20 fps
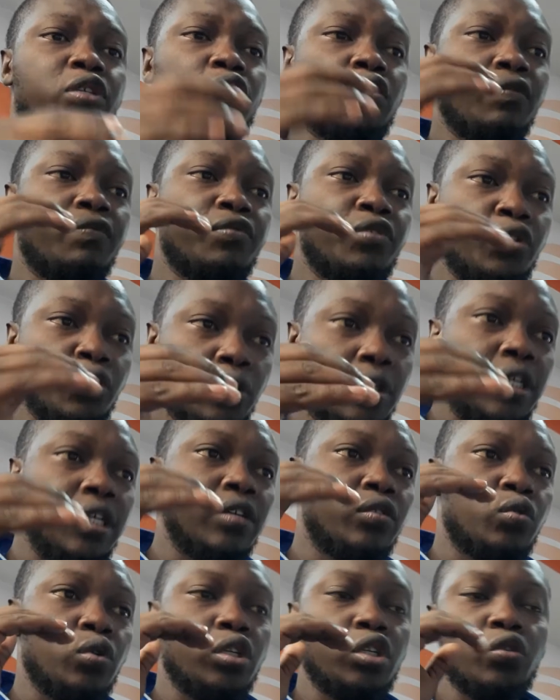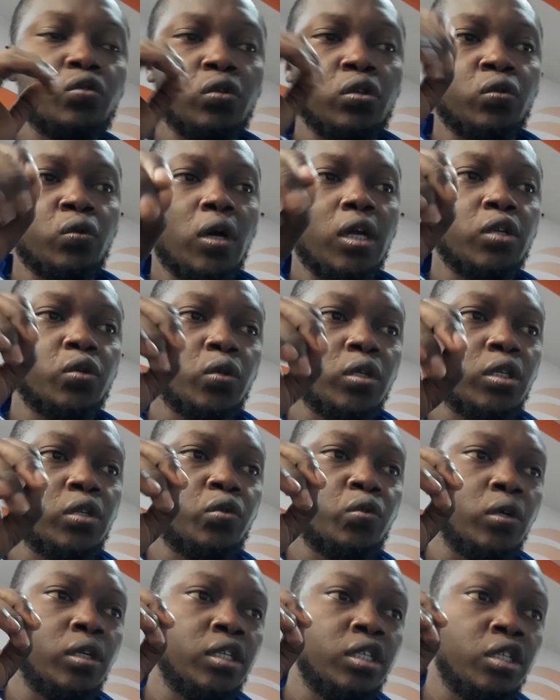off during
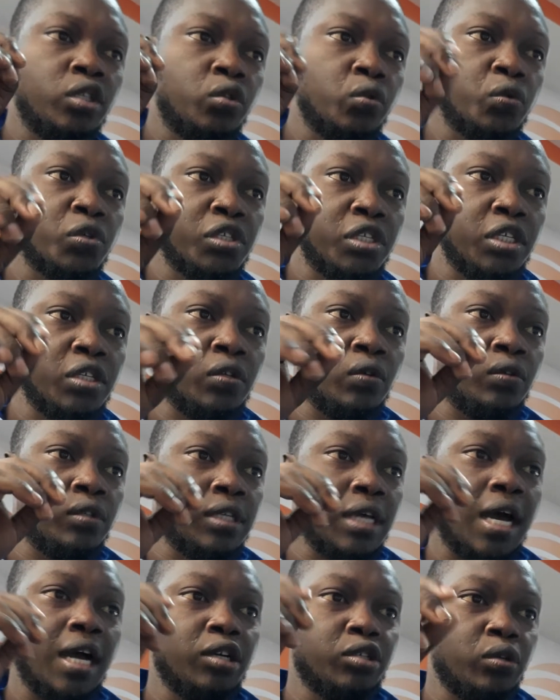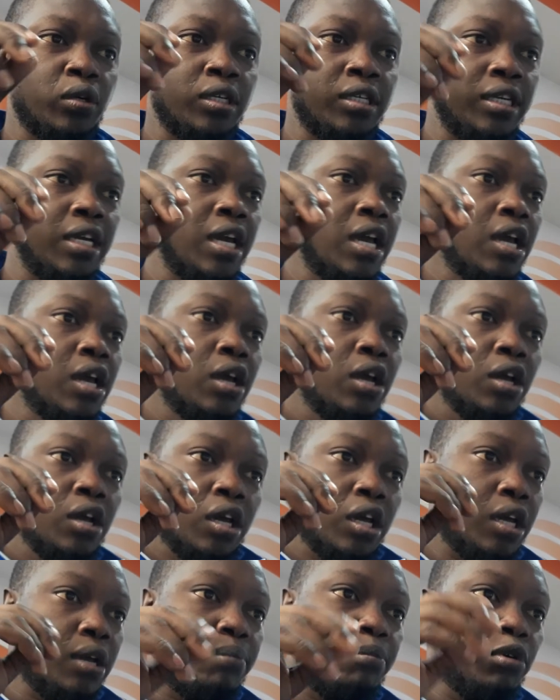2021-2022 seasons, actually,
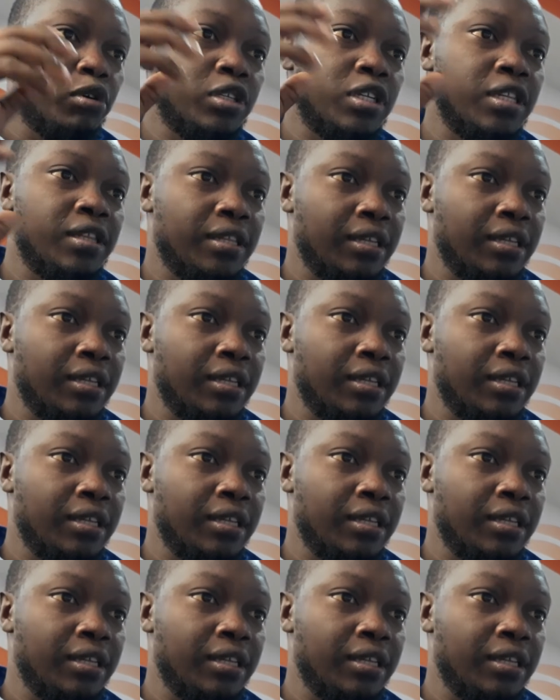both